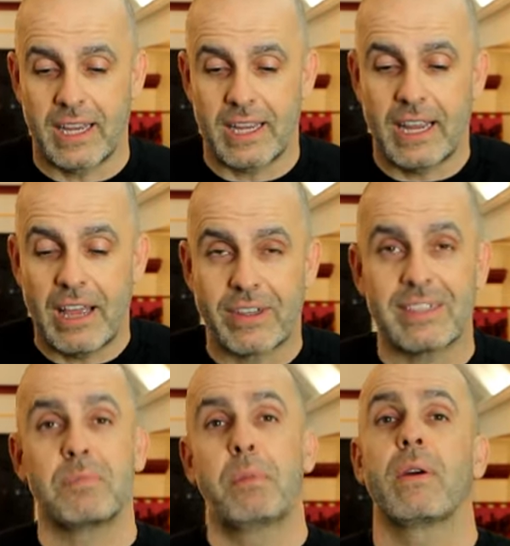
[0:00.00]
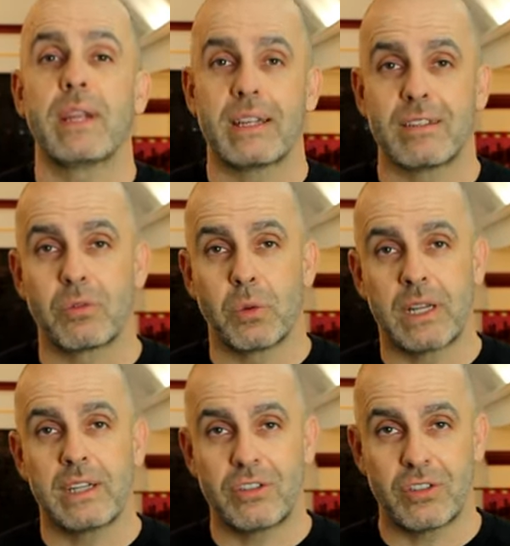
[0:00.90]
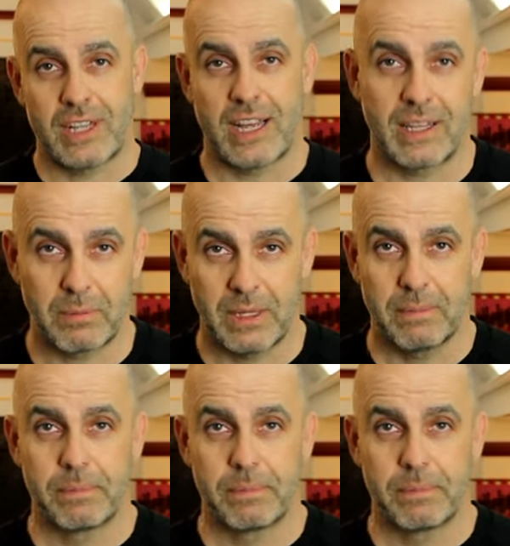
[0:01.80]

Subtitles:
have experienced what it is you're telling me.